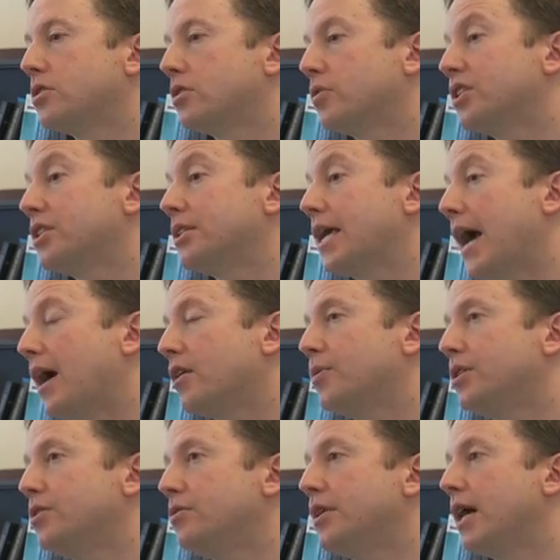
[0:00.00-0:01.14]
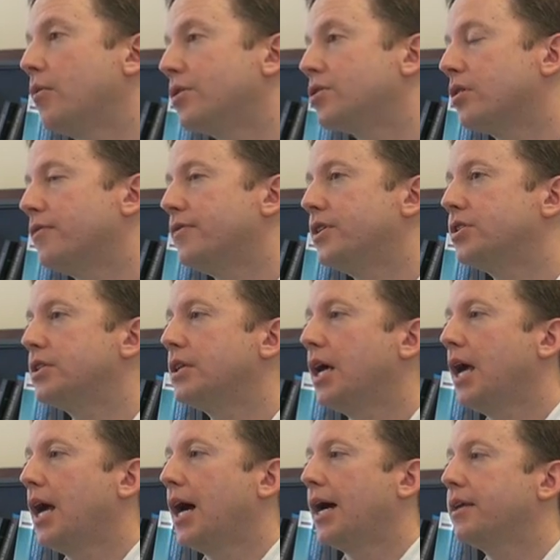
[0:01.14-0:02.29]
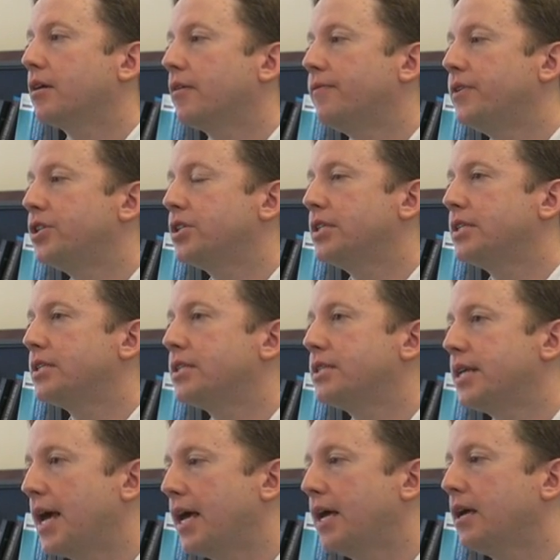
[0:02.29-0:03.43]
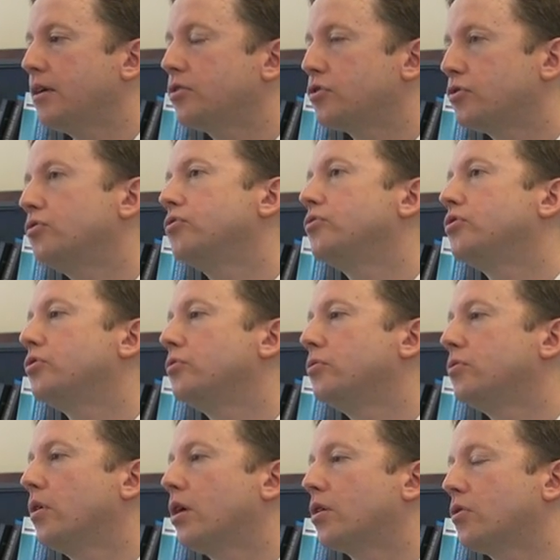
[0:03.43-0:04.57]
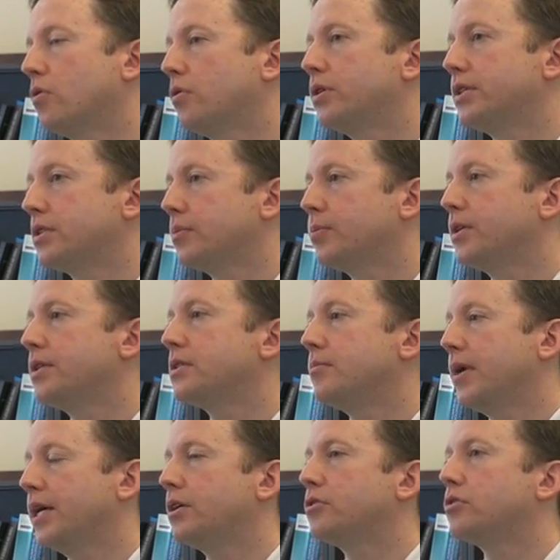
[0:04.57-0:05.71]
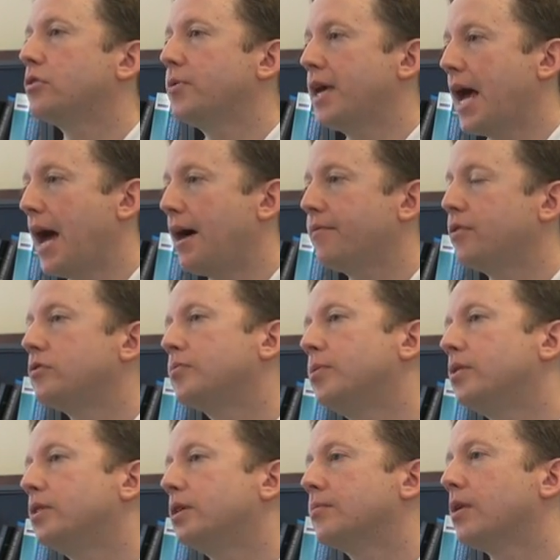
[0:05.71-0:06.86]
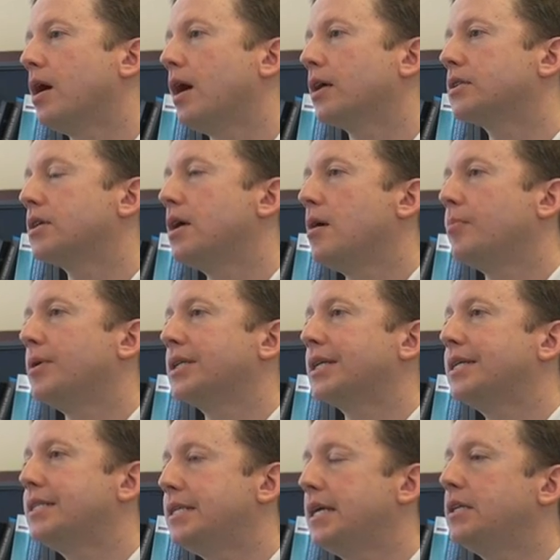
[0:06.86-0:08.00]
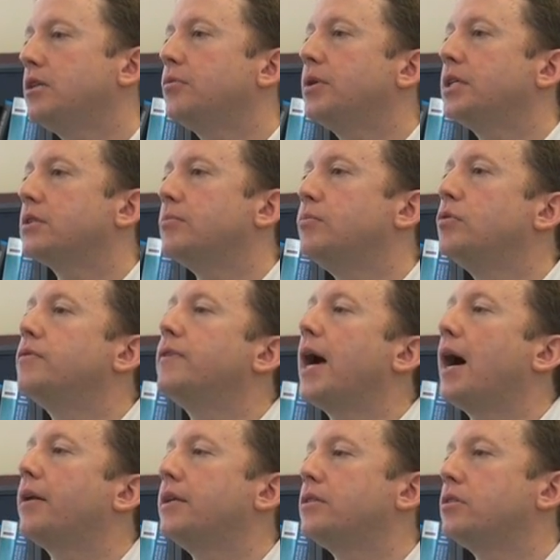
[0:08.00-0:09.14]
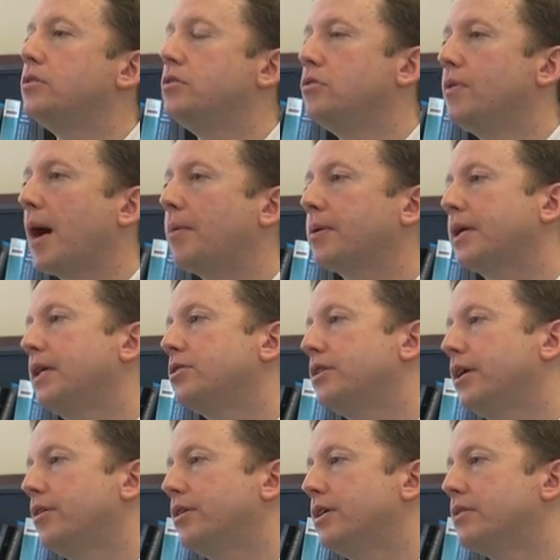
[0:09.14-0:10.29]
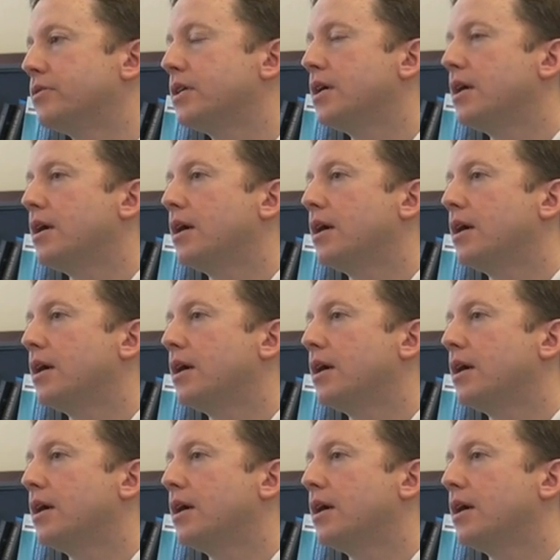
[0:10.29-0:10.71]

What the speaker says: So the question is, how do we do that? What's our vision? I think our vision is staying true to our core disciplines and making sure we have those building blocks, but continuing to move out into new application areas